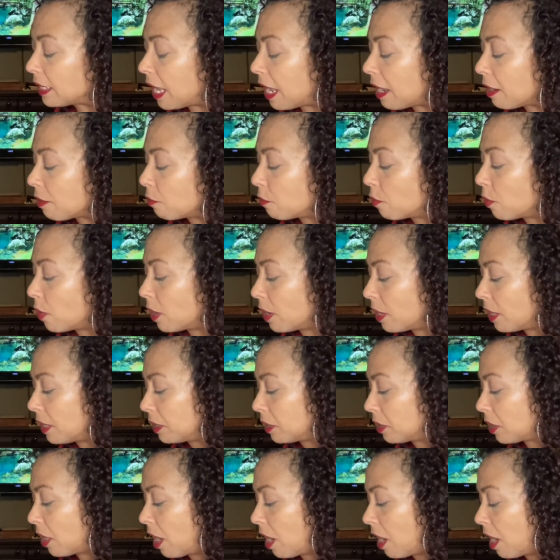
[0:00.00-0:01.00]
I
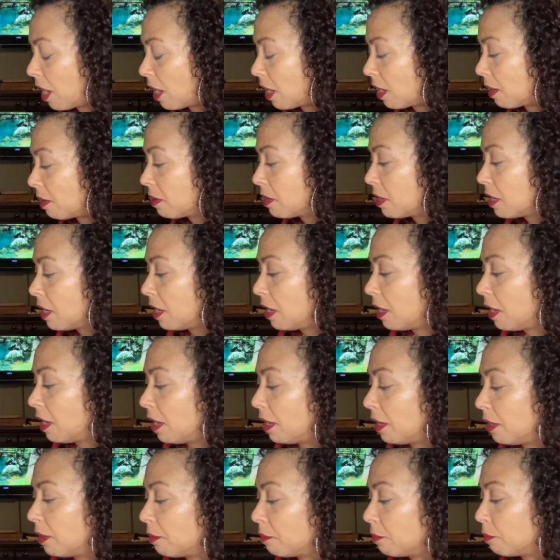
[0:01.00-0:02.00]
was uh,
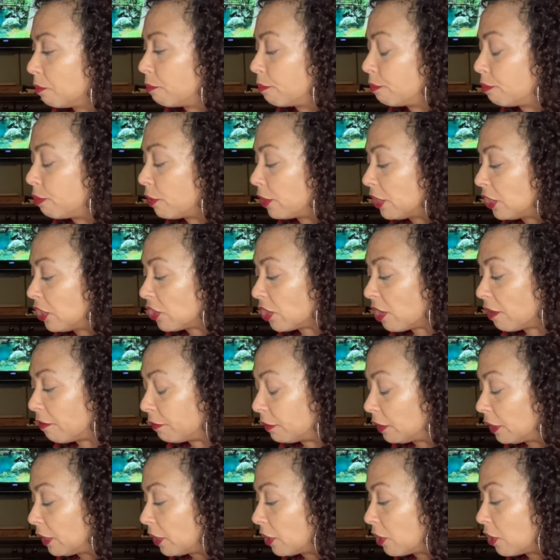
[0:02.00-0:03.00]

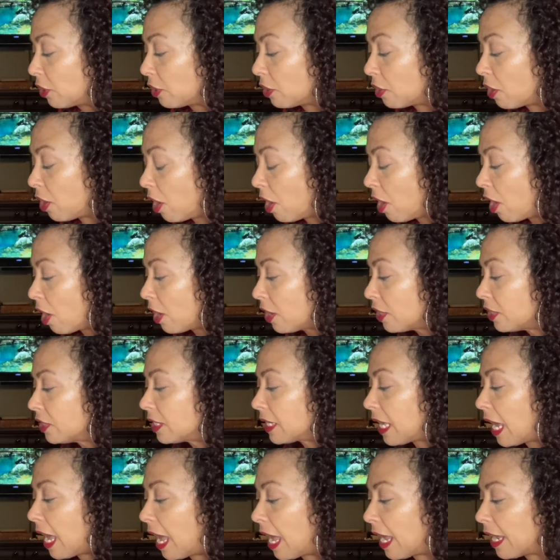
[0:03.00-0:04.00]
pre-shuffling your cards,
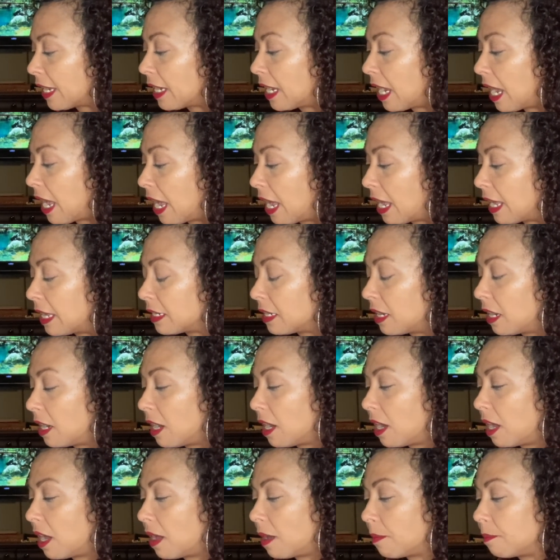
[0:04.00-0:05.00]
I got
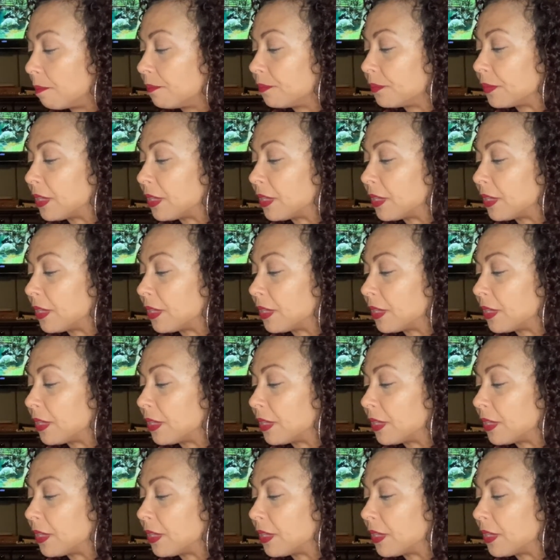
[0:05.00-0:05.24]
um,